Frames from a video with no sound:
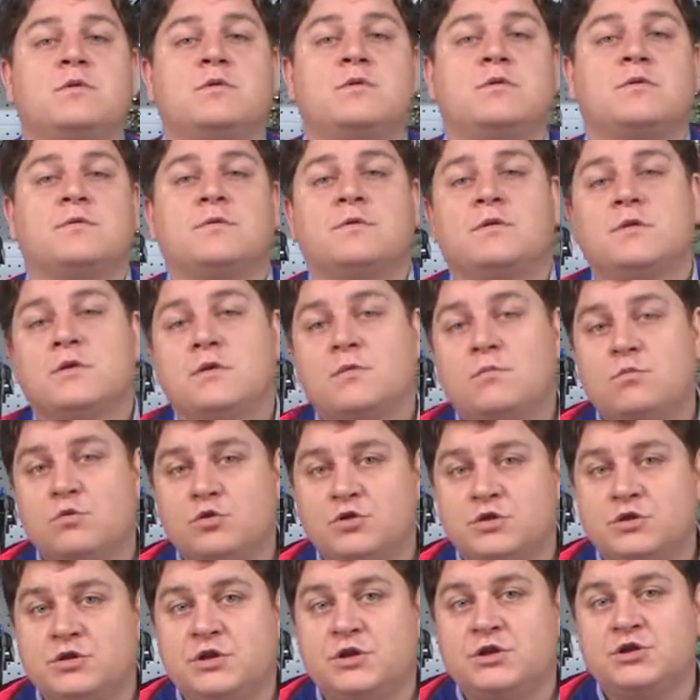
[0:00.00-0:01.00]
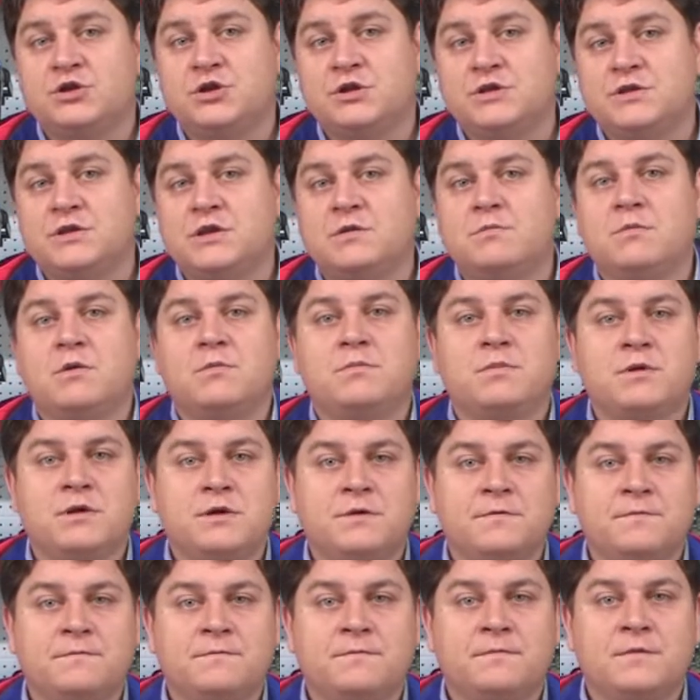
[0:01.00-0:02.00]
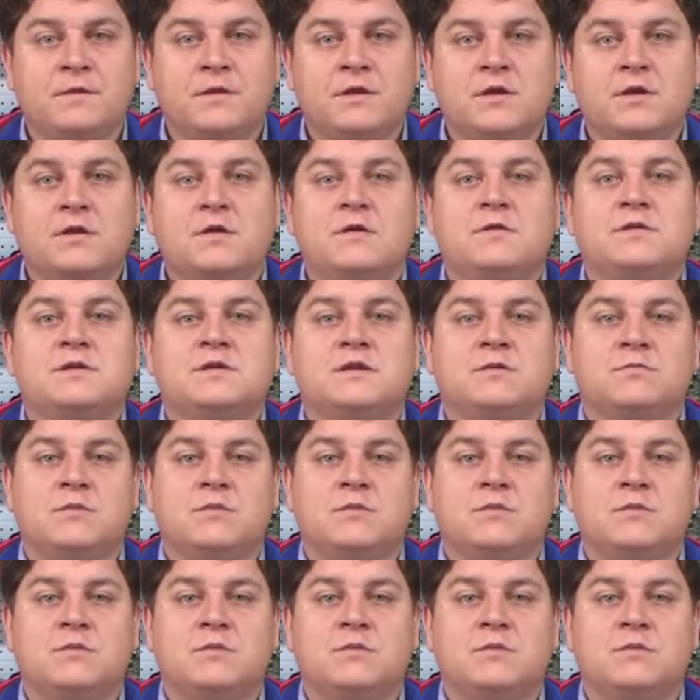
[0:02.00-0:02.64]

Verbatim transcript: For these purposes, you need the U P S